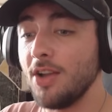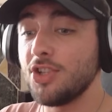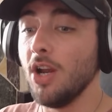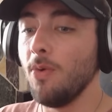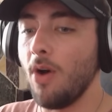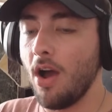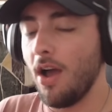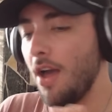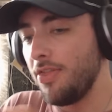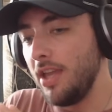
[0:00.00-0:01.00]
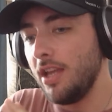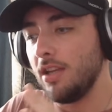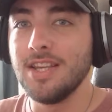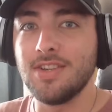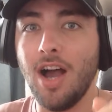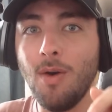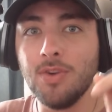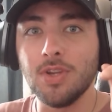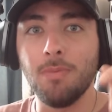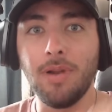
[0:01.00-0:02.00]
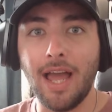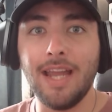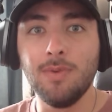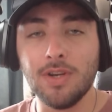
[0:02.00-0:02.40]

Do you know what I think? So I was on a plane